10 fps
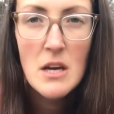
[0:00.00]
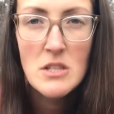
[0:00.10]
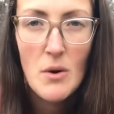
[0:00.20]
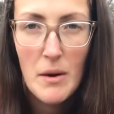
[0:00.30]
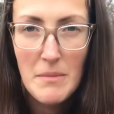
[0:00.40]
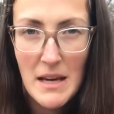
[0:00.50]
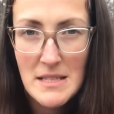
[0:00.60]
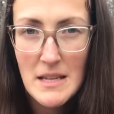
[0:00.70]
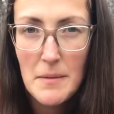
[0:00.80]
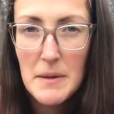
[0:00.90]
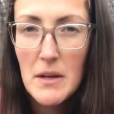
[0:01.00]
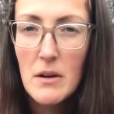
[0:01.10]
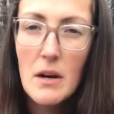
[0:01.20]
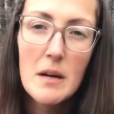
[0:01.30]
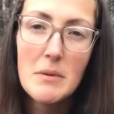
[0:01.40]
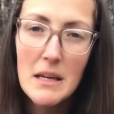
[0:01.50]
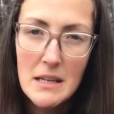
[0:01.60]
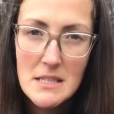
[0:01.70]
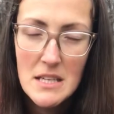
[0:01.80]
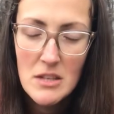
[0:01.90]
So I may stop here. I may
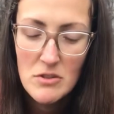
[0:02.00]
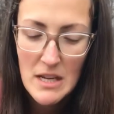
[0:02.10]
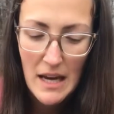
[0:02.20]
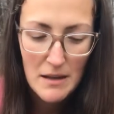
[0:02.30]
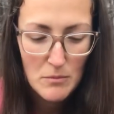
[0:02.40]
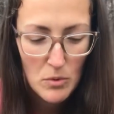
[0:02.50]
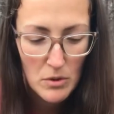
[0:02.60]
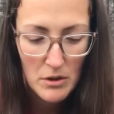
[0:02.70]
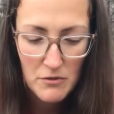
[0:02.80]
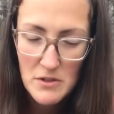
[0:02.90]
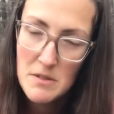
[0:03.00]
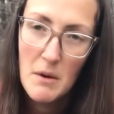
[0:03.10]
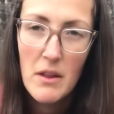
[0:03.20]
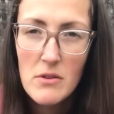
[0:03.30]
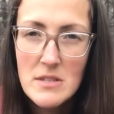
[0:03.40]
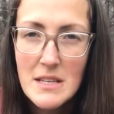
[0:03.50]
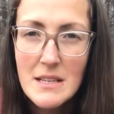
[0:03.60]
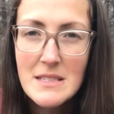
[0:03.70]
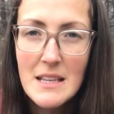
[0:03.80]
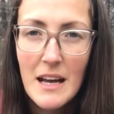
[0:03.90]
continue to add more for some other
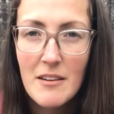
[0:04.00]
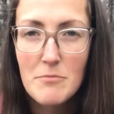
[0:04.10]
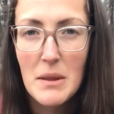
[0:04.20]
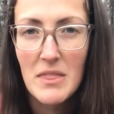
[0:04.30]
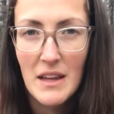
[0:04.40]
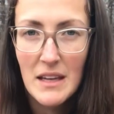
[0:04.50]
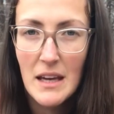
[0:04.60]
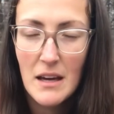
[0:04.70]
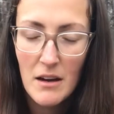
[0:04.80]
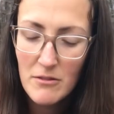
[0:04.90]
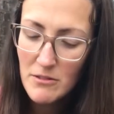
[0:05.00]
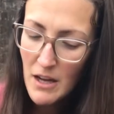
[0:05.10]
seeds that I've been thinking of.